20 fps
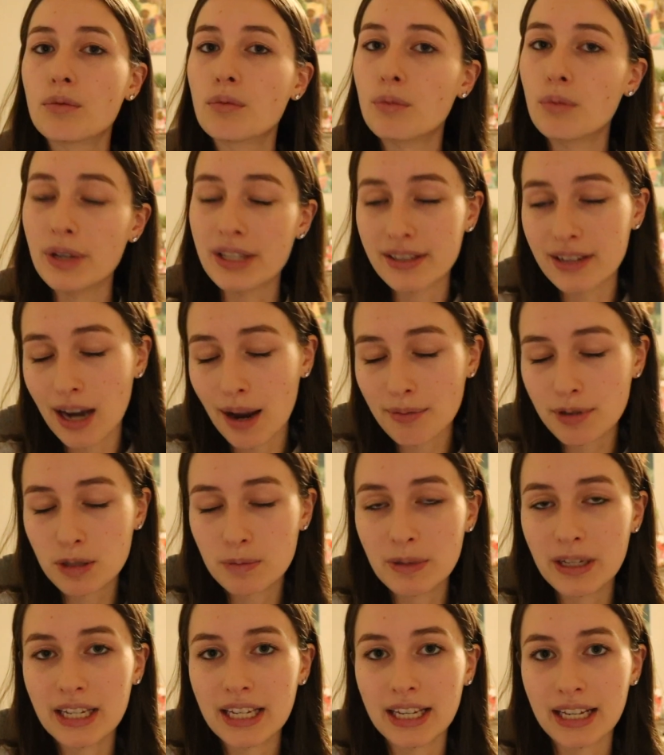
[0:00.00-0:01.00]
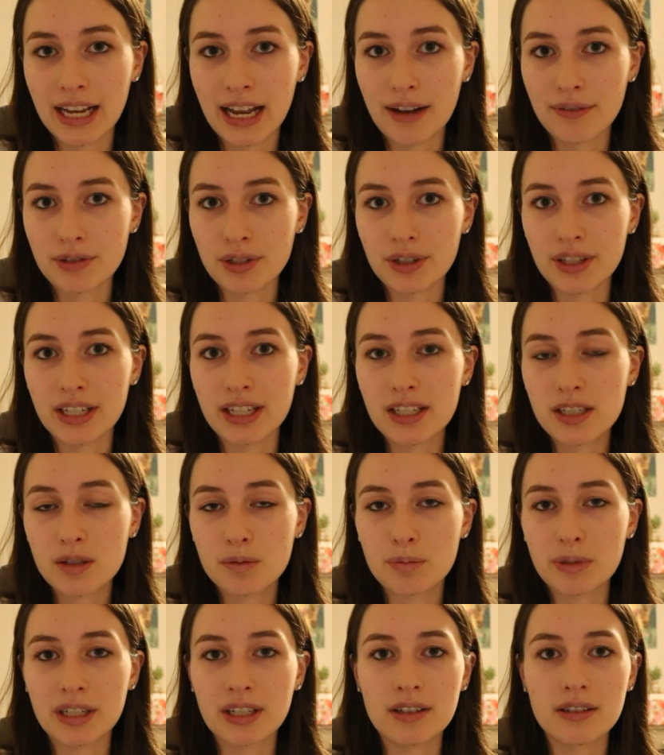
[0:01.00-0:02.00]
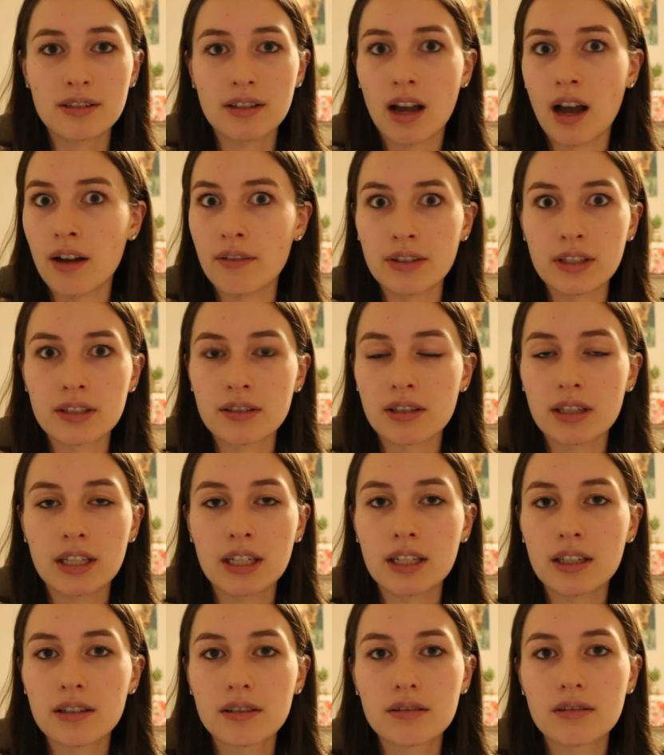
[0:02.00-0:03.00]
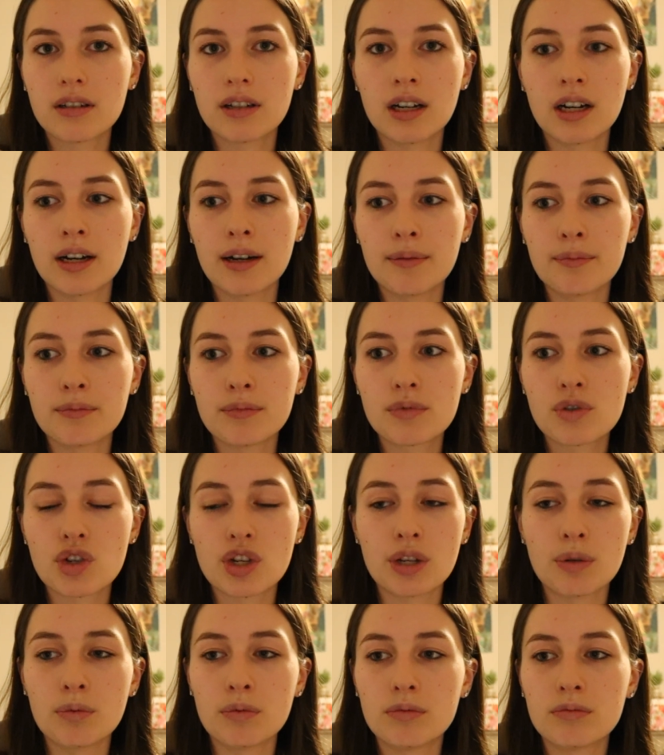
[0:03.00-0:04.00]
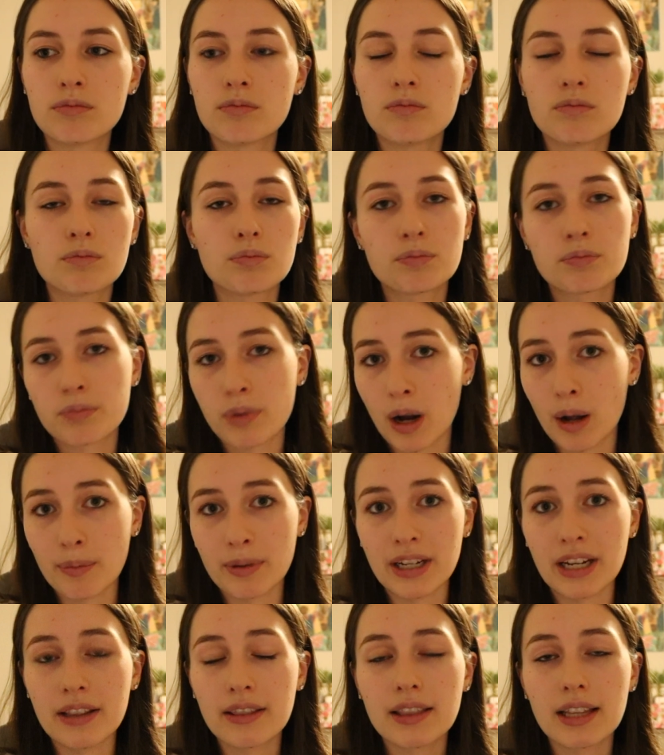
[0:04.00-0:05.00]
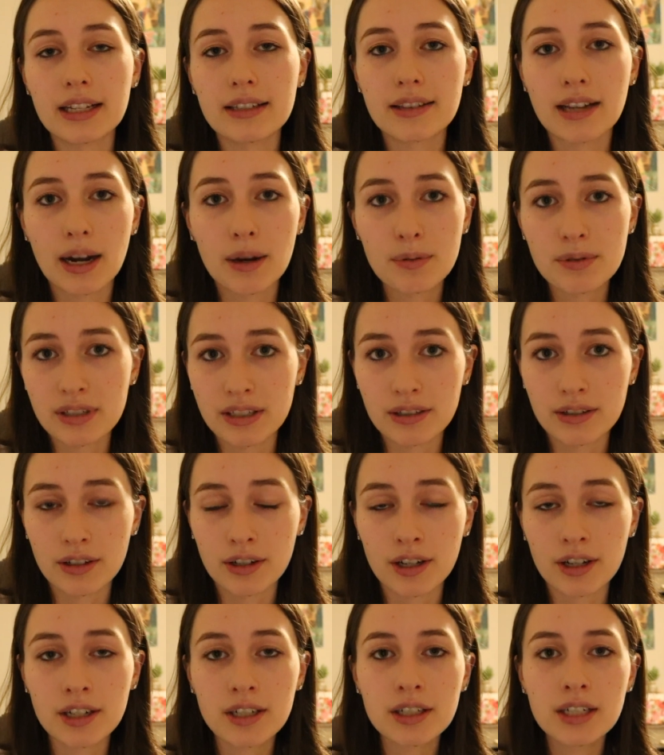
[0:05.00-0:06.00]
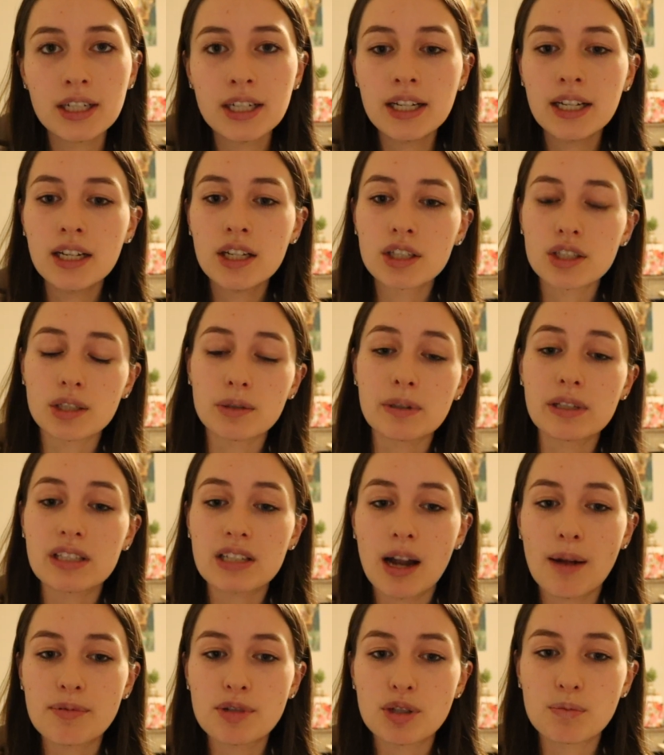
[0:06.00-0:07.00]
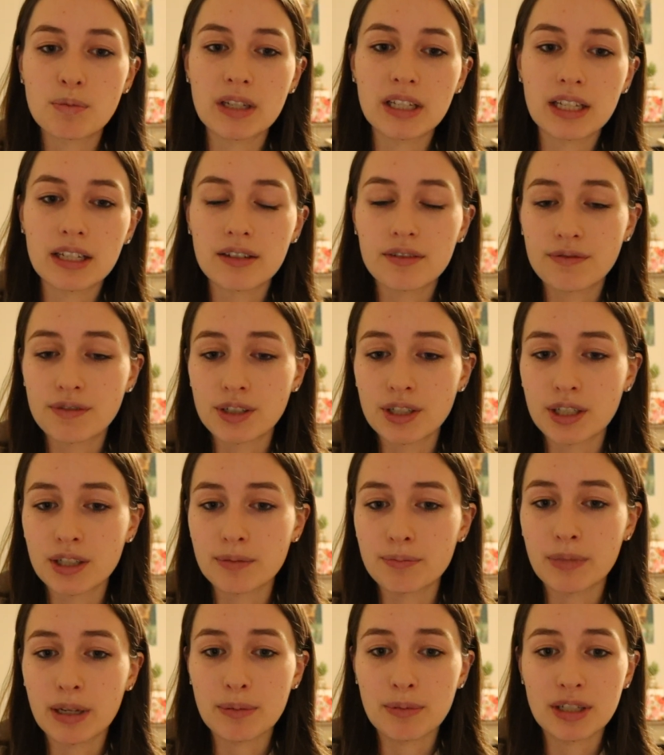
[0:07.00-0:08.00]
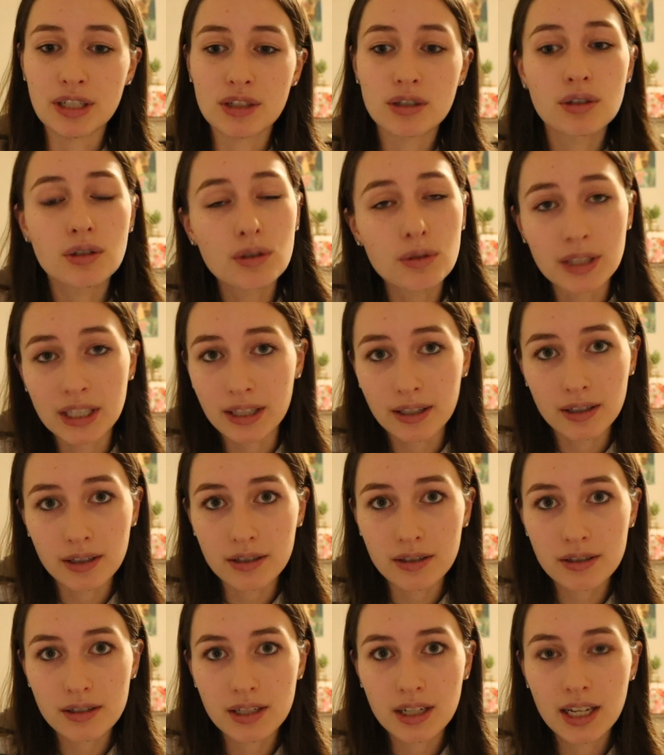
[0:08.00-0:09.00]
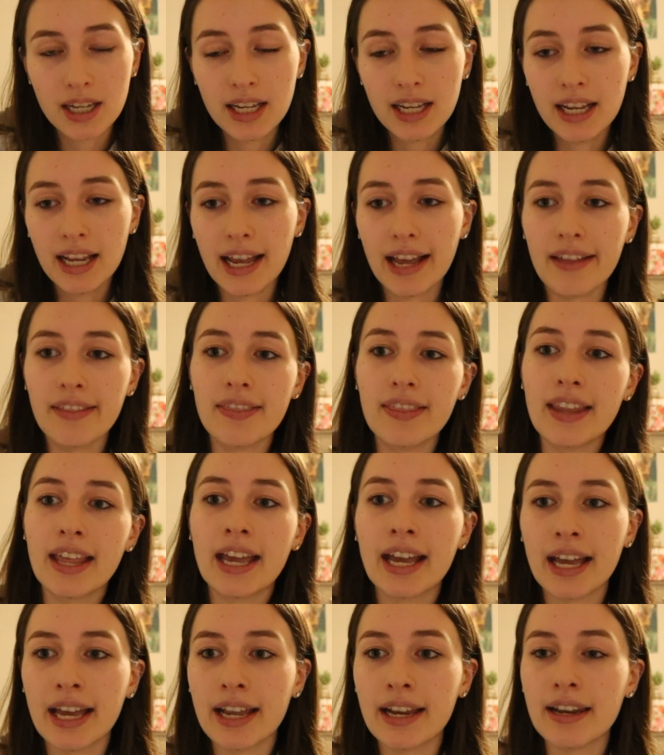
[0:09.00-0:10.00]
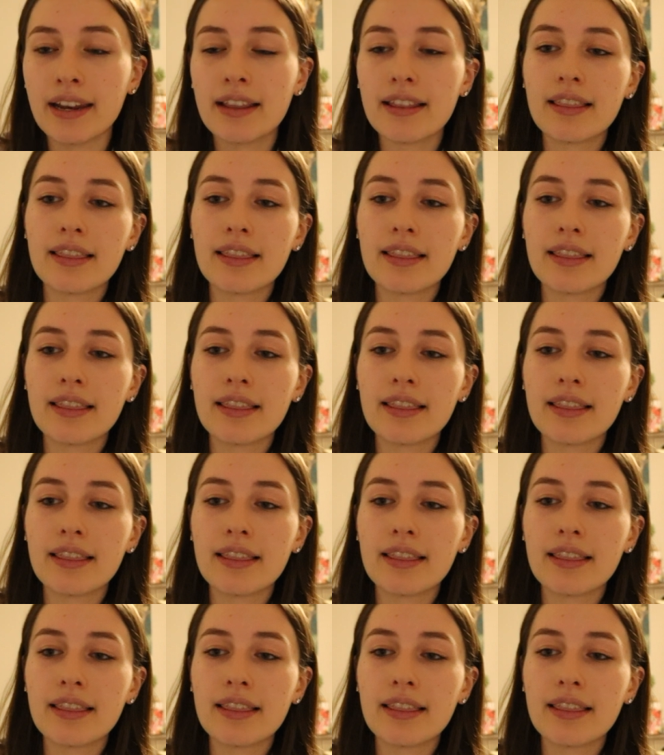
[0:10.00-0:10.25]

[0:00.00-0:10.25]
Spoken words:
we stopped speaking after this because obviously she probably didn't think that I was into her. So we stopped speaking for maybe 2 years. And then